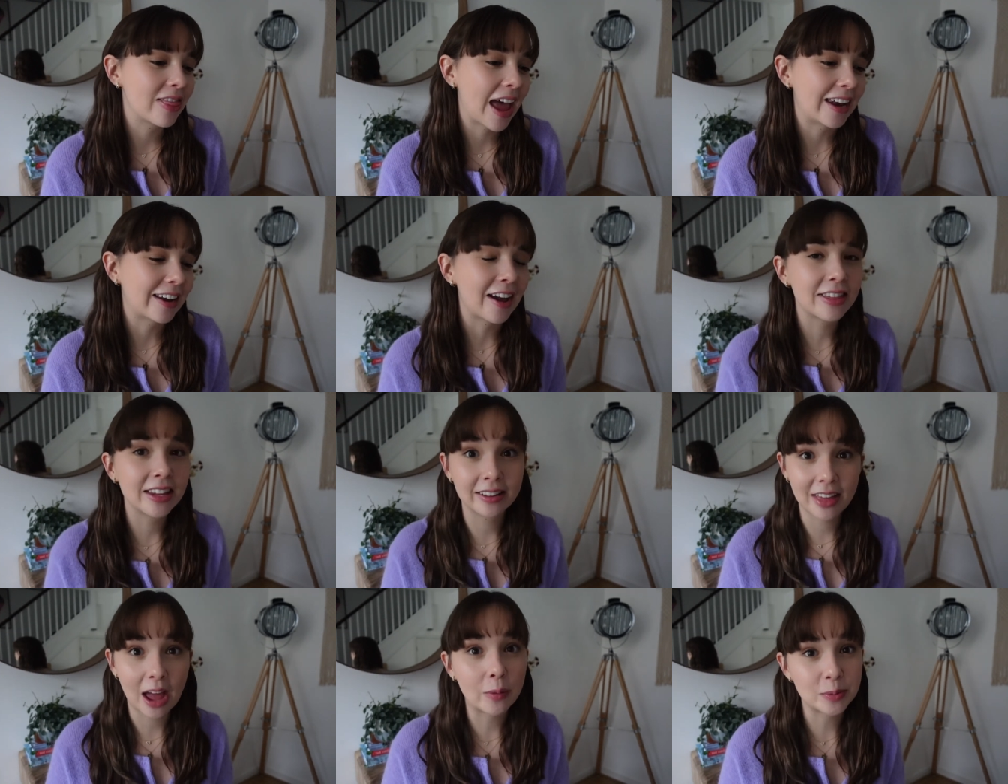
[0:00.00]
then I
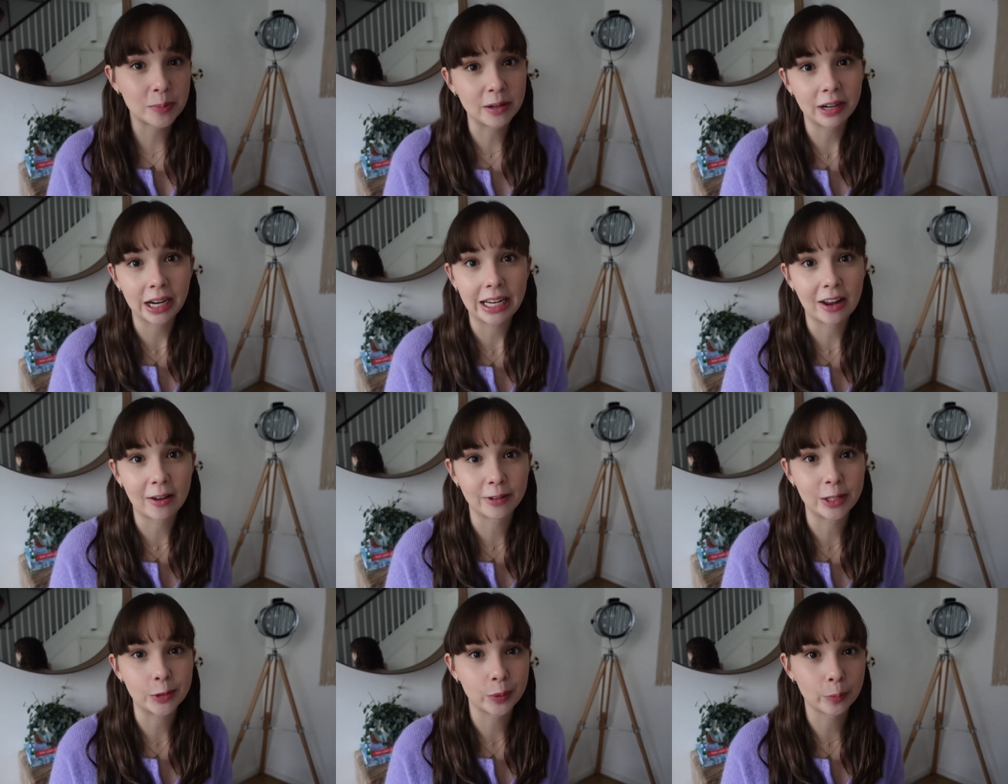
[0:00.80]
think that would be really
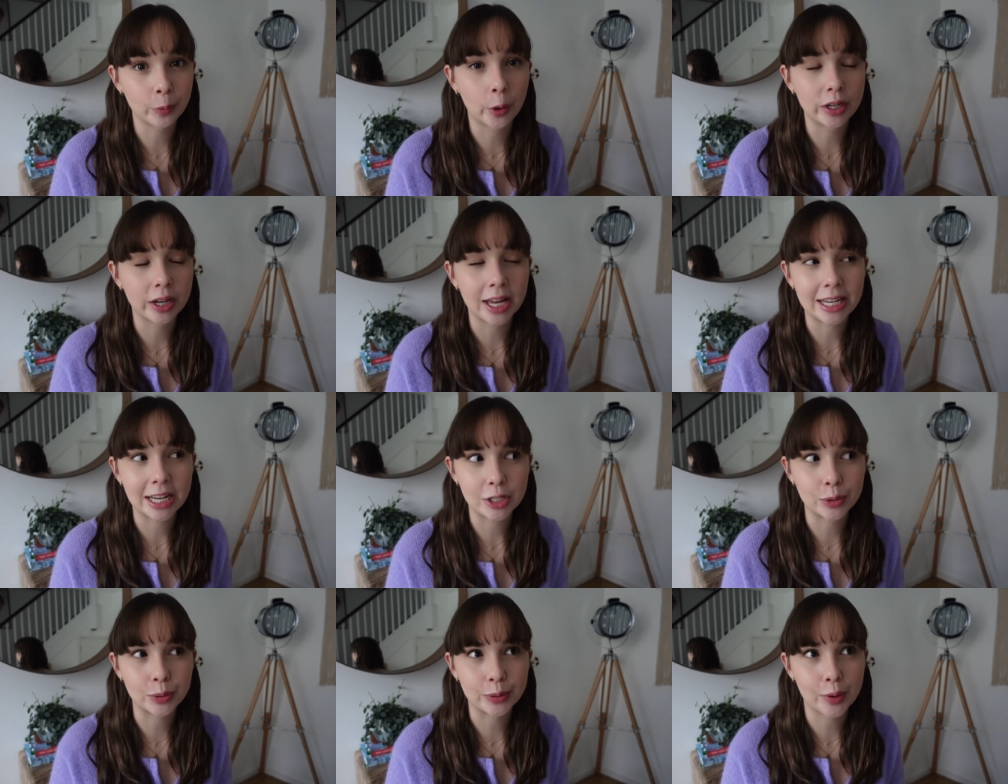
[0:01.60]
lovely to embroider
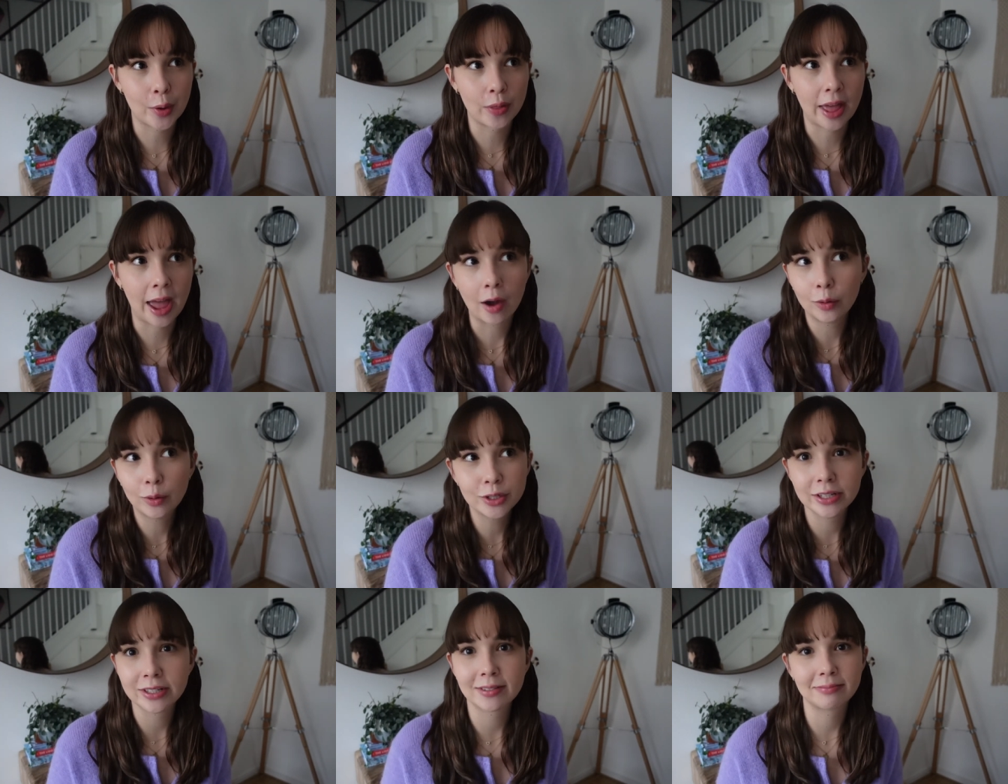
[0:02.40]
initials on there or
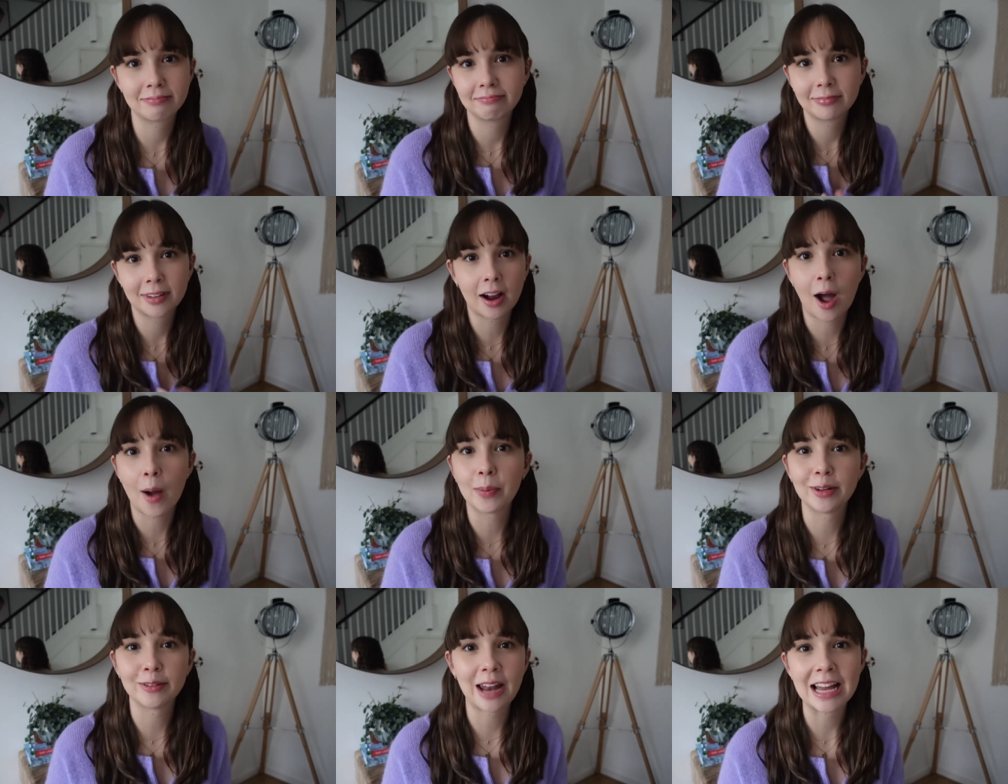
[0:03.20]
just a
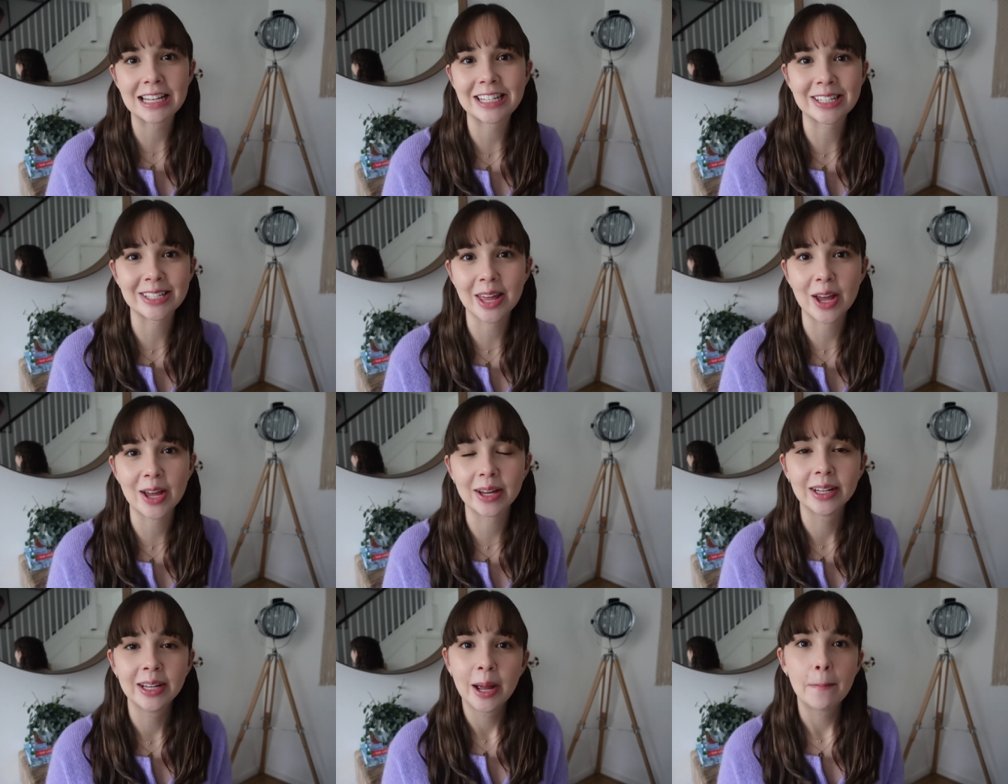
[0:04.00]
couple of letters that
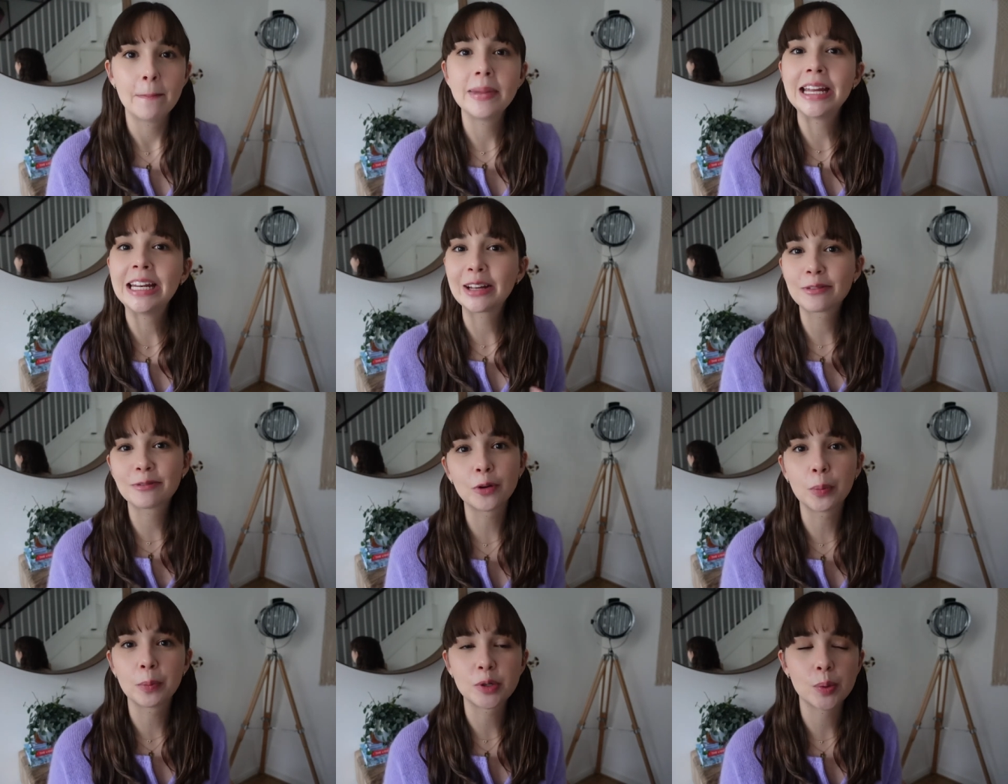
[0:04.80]
are
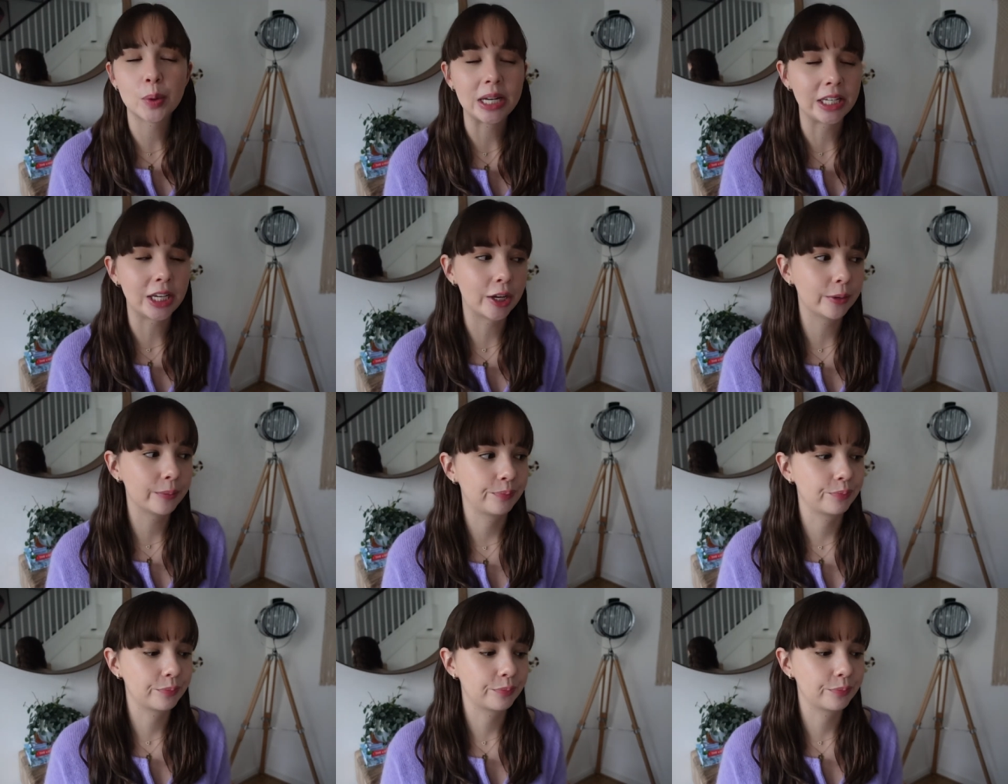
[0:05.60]
meaningful between you.